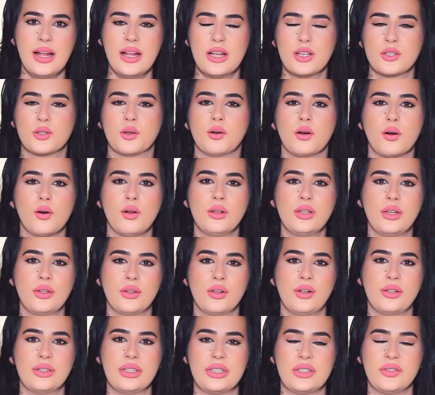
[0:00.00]
So all in
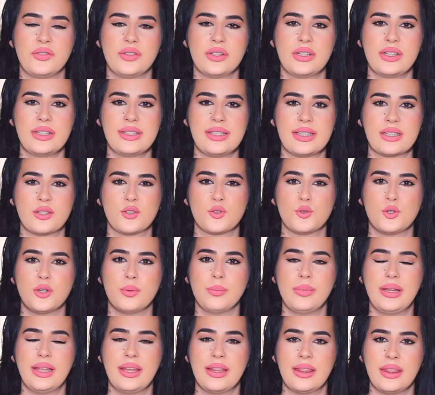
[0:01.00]
all, this feels
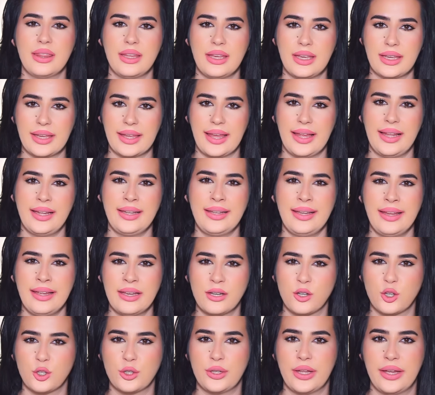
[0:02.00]
extremely thick and
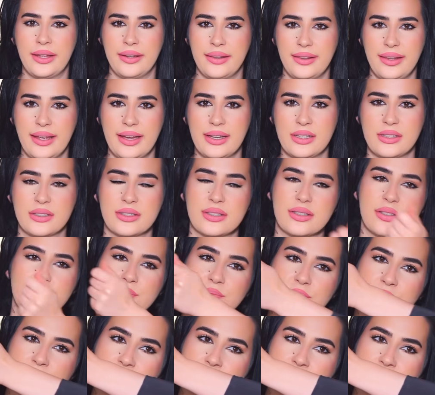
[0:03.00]
layered and dense.